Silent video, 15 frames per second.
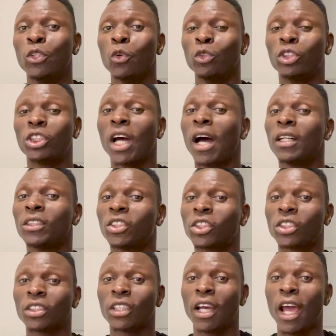
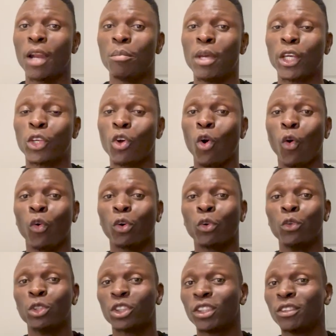judge and make your
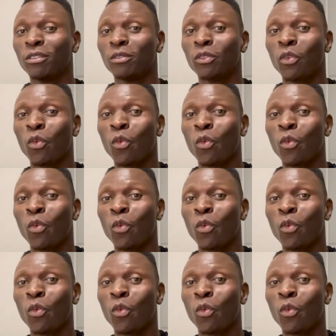conclusion